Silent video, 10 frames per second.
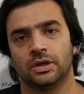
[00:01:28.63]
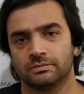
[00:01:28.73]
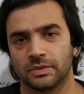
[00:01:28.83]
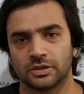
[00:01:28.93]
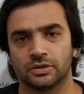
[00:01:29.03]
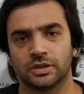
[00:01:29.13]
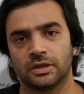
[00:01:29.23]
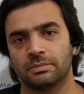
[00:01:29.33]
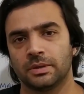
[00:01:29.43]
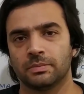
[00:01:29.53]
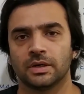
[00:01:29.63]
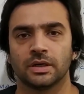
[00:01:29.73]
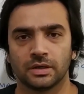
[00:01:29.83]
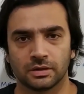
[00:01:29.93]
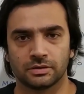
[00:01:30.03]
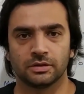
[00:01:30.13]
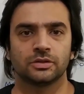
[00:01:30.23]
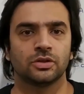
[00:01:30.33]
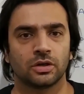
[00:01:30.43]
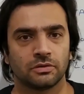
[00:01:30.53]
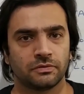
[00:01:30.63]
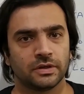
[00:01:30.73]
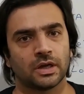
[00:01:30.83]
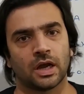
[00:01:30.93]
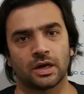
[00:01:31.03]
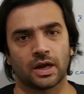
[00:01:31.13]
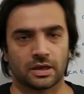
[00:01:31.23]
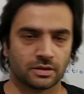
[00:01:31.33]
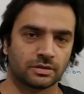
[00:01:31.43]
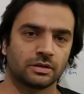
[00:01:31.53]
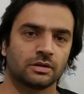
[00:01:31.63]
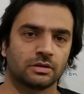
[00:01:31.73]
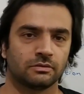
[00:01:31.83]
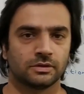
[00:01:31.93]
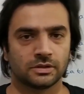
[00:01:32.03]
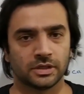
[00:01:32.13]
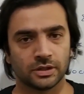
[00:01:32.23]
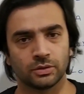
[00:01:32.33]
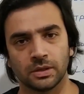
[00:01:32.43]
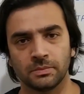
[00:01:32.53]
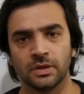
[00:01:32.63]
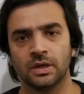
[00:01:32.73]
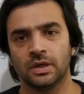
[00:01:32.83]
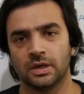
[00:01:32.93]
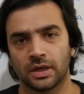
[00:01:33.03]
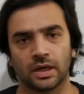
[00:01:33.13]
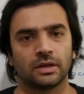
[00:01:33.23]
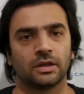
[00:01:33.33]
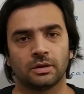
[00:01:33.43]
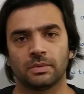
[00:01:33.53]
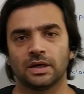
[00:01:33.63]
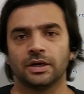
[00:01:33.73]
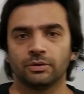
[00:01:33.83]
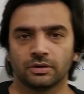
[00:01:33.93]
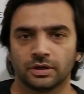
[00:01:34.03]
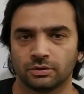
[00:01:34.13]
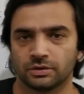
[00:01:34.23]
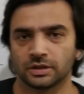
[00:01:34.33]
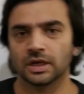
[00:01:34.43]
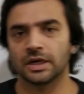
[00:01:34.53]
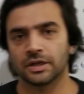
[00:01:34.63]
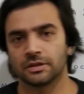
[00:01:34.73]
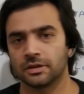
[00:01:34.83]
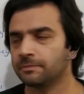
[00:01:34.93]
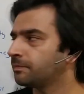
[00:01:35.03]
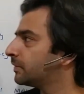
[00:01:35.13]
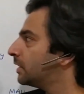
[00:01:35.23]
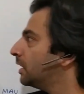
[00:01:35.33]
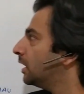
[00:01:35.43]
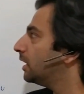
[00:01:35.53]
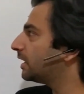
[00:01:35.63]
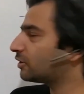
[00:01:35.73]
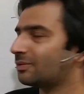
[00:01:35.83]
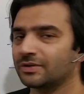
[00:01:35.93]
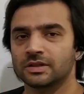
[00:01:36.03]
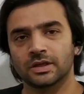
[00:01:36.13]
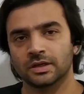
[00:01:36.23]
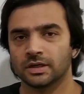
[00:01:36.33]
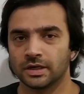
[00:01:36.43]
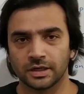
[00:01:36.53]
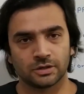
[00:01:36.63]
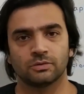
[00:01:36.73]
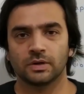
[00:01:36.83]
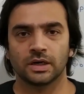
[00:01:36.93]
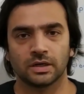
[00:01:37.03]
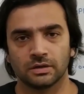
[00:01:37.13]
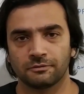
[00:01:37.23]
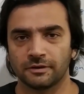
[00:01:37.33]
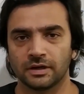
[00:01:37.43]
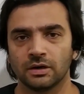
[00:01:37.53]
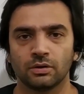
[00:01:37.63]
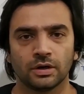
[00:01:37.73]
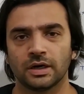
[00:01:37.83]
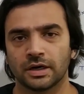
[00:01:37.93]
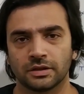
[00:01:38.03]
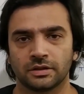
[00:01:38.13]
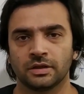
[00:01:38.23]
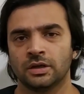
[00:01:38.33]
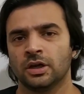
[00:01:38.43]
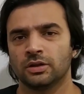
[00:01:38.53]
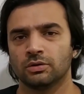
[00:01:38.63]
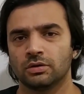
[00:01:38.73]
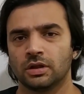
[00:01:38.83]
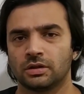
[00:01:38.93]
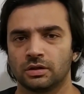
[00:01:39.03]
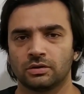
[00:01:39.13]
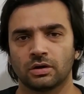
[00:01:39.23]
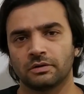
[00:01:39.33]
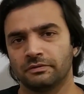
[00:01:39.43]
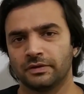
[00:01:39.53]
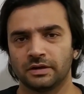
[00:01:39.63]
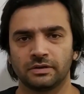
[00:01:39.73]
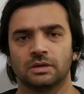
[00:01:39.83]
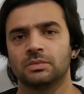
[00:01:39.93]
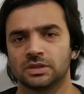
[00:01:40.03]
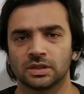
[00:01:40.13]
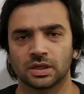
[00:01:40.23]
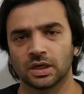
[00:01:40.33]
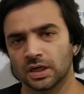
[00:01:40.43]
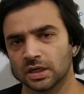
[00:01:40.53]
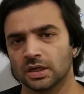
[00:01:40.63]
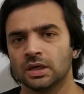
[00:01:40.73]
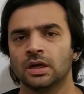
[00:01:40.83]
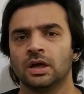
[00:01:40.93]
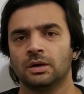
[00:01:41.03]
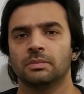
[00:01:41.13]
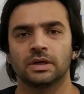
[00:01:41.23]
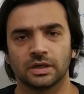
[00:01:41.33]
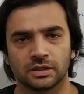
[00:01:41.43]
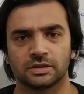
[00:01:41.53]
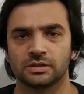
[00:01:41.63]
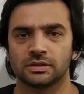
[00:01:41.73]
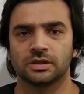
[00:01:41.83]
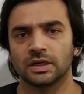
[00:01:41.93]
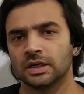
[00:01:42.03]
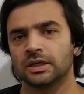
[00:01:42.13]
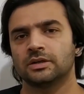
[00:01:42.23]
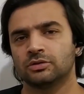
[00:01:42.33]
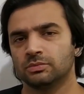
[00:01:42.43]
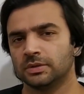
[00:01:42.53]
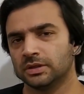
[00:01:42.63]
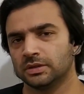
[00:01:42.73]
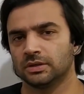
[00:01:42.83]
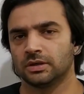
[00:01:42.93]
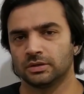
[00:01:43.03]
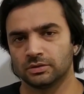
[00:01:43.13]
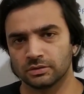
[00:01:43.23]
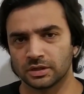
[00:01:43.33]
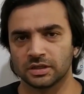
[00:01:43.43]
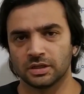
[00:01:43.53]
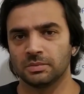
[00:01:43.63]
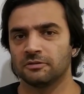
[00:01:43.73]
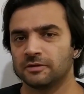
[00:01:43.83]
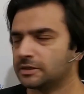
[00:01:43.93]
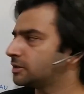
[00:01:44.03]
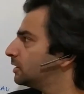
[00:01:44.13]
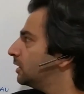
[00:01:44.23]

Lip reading: make sure that people in a certain geography are accessing the servers near to them and thereby reducing the latency. Next obvious thing, it needs to work at a fairly low latency, though this is not very mission critical, but it still needs to be reasonably fast.